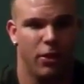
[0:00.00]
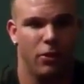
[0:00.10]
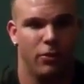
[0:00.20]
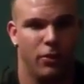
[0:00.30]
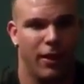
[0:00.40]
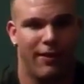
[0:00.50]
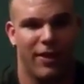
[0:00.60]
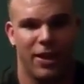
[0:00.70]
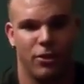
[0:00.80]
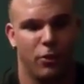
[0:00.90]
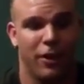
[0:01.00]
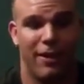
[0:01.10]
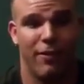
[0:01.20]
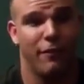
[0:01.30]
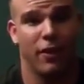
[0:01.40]

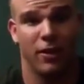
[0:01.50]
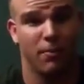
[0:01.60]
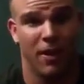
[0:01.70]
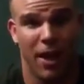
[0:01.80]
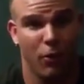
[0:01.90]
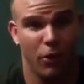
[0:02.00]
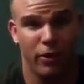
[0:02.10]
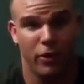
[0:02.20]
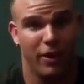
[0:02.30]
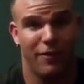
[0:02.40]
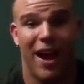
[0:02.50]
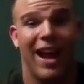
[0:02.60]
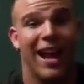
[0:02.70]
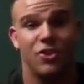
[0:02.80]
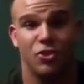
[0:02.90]
have a fucked up thyroid. You could have
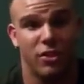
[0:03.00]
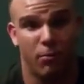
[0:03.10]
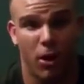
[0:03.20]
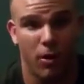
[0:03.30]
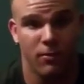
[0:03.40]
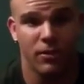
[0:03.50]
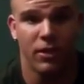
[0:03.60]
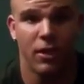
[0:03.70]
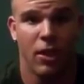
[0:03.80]
high estrogen problems.